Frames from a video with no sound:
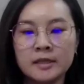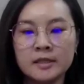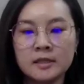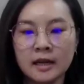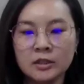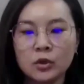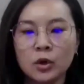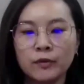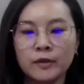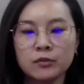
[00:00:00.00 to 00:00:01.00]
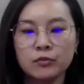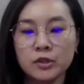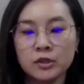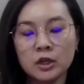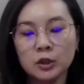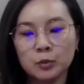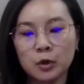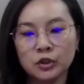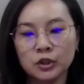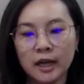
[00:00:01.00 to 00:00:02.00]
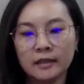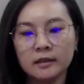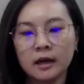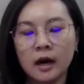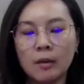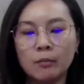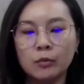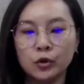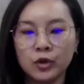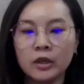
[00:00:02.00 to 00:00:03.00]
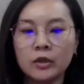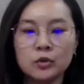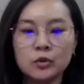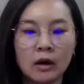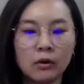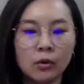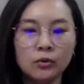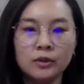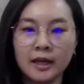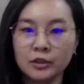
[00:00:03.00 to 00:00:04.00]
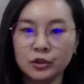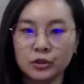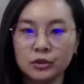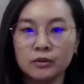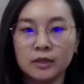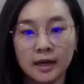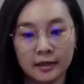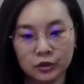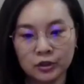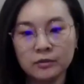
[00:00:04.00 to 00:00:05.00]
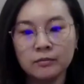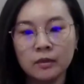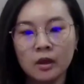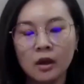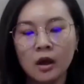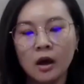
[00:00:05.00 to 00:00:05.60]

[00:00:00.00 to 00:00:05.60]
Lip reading: it started off as a research project, looking into our own national collection.